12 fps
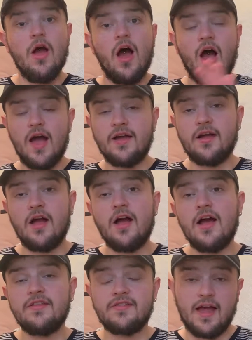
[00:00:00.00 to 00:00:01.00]
Hi
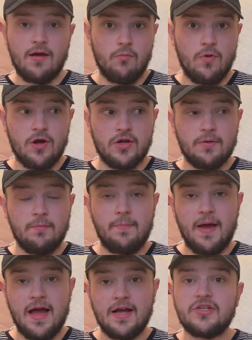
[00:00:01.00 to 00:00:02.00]
guys and welcome
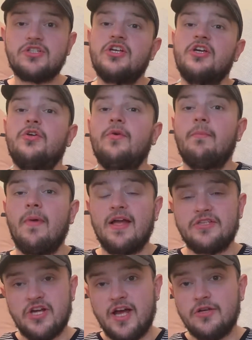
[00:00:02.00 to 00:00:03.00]
back to
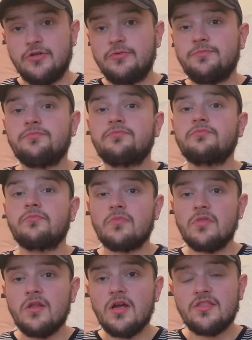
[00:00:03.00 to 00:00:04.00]
my channel.
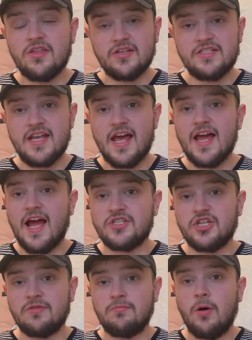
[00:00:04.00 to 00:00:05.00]
So today I
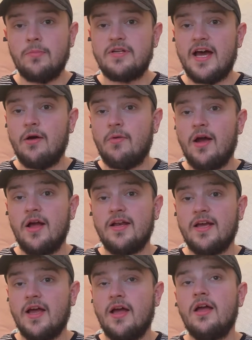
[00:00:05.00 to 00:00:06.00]
just popped out
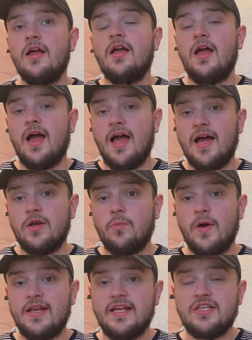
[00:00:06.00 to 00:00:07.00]
earlier and
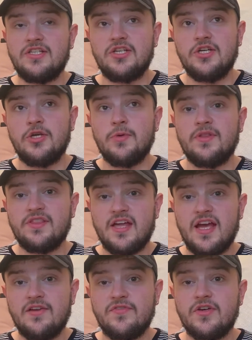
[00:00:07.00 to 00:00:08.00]
went into
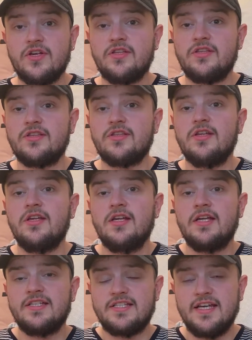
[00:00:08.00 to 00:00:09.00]
Savers,
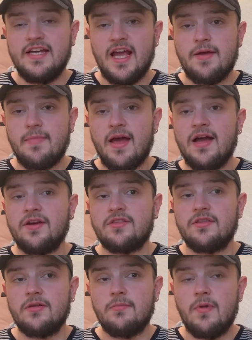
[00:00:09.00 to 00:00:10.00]
TK
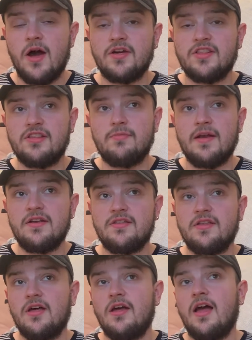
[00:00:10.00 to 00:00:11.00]
Maxx, Marks &
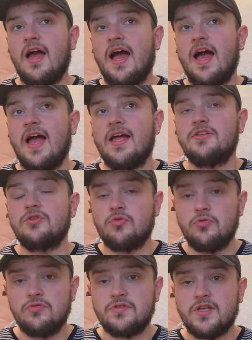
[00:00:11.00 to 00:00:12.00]
Spencer and
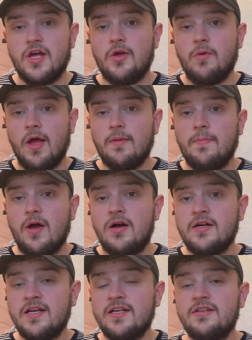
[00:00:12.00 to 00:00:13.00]
also Home
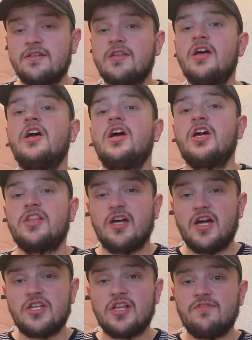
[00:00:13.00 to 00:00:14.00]
Bargains.
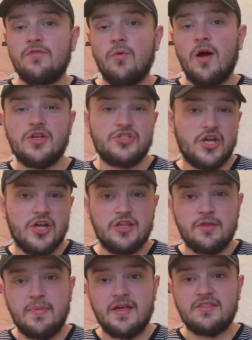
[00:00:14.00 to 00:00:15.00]
So I just thought I'd show
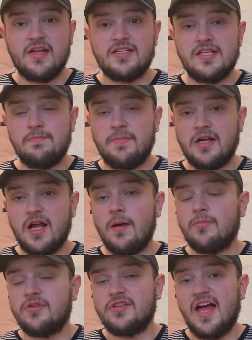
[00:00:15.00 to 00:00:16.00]
you the bits I did pick
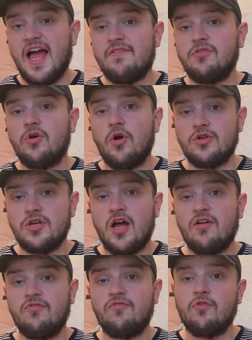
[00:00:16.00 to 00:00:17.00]
up because I haven't got
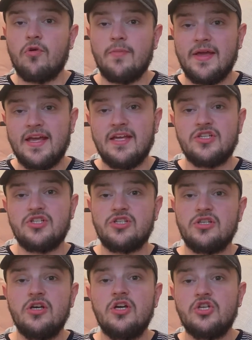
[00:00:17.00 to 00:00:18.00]
enough from
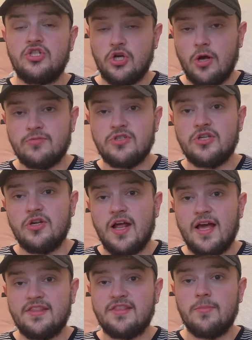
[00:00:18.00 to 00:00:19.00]
each shop to do
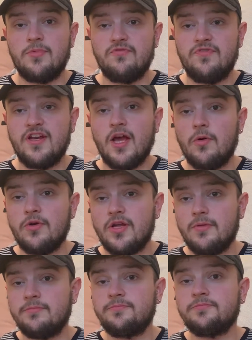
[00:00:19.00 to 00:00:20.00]
like a separate video on
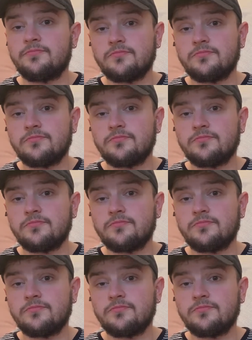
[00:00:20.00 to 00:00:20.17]
them.